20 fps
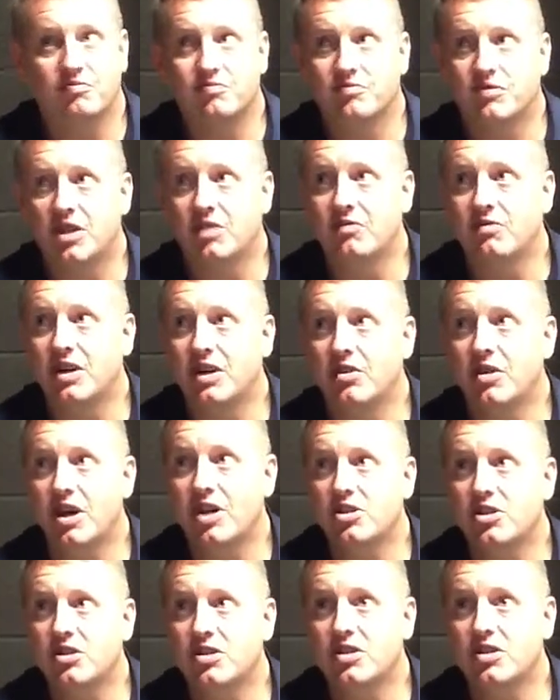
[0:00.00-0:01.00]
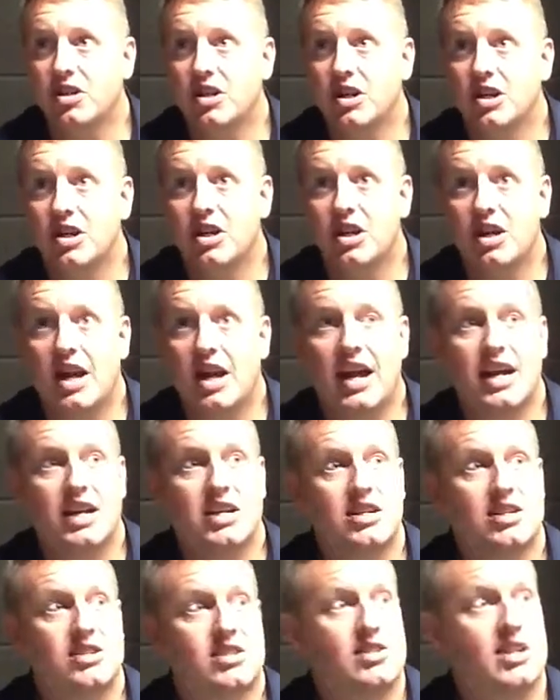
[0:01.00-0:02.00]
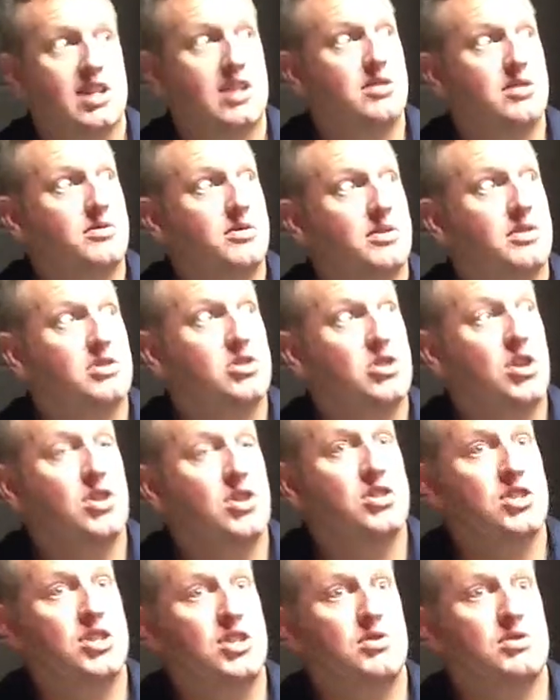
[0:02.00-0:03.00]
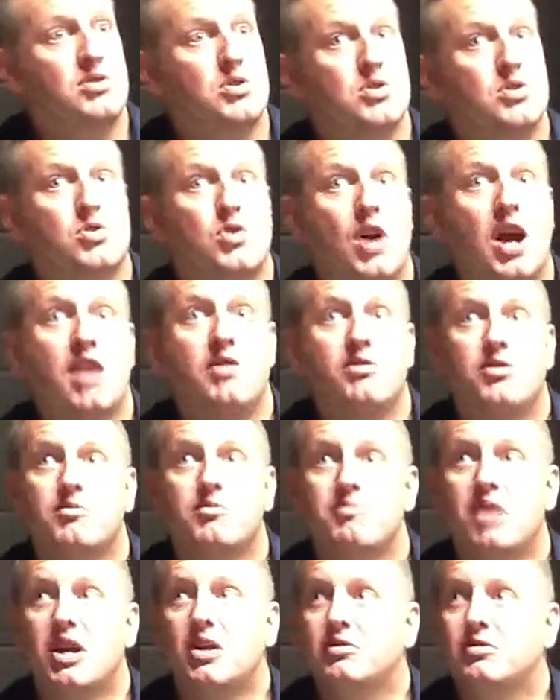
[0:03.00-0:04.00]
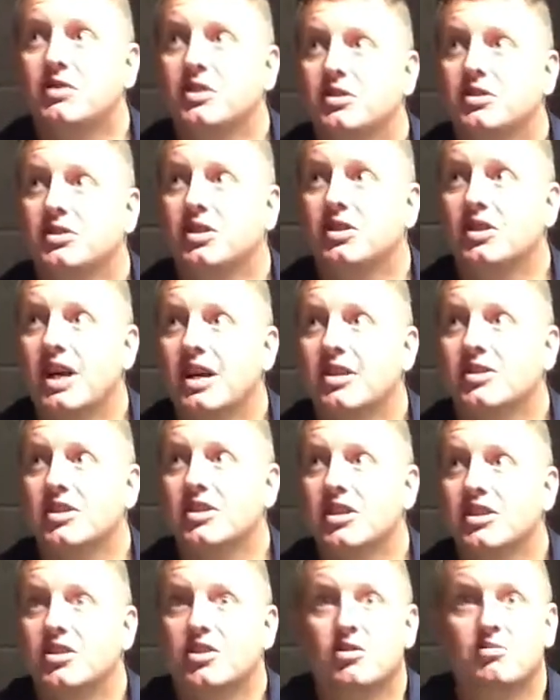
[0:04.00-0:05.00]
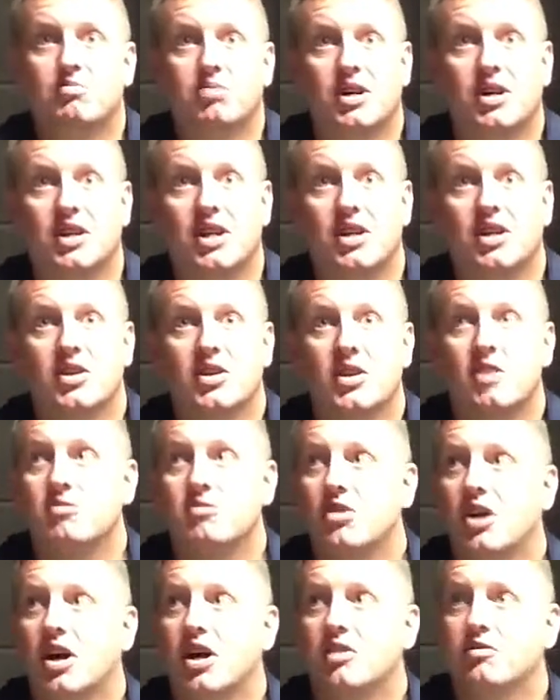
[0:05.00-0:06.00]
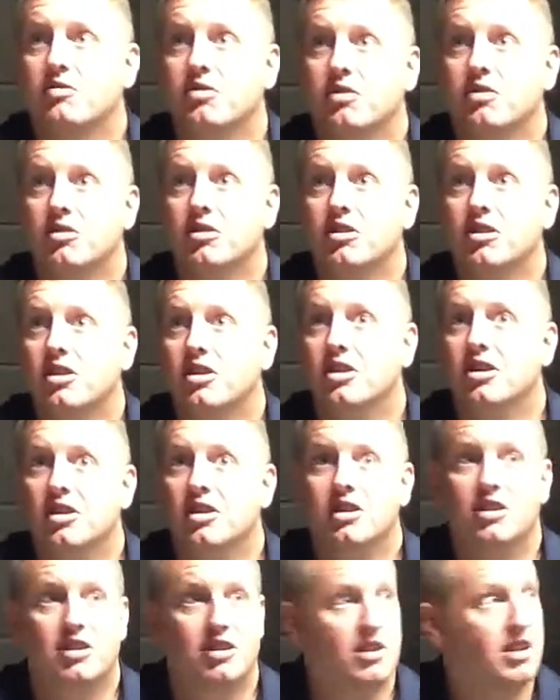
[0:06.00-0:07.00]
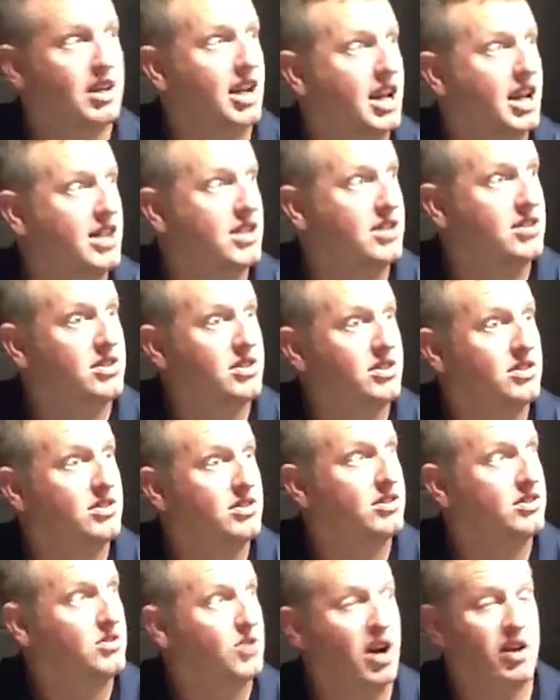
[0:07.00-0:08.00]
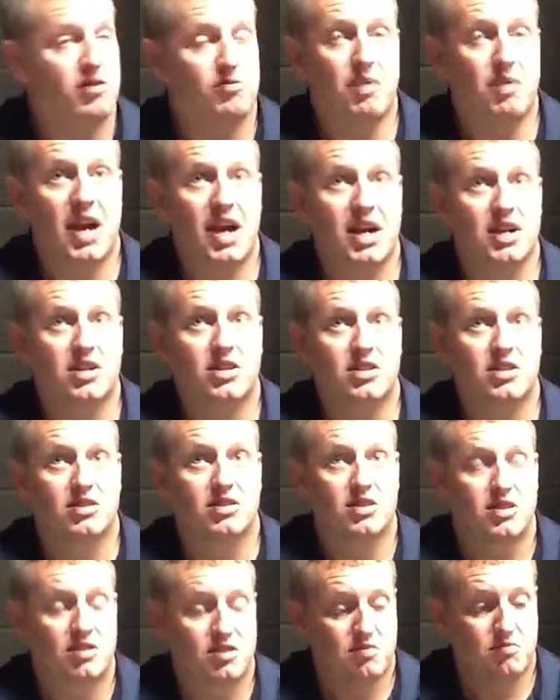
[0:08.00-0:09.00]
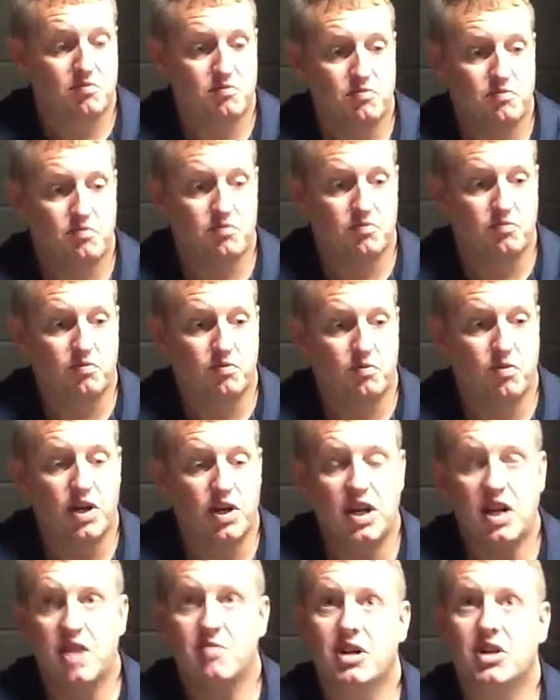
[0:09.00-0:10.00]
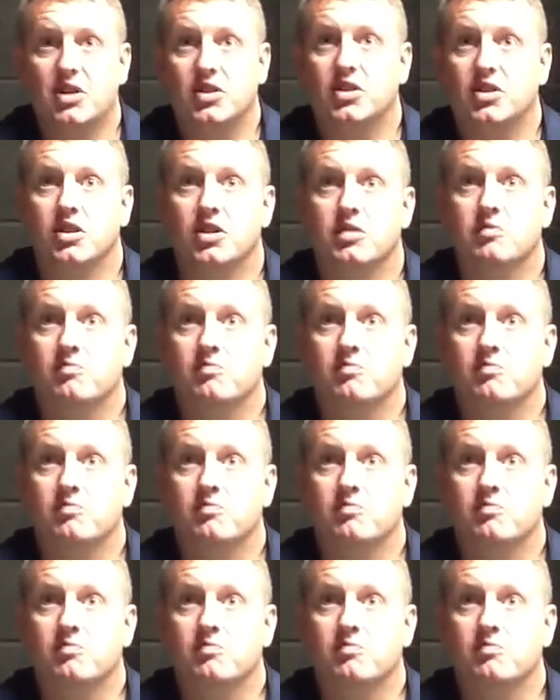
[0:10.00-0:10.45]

configuration, and instead of charging you to drive from Belleville to Lansing to plug in a thumb drive and drive back, we email it to you.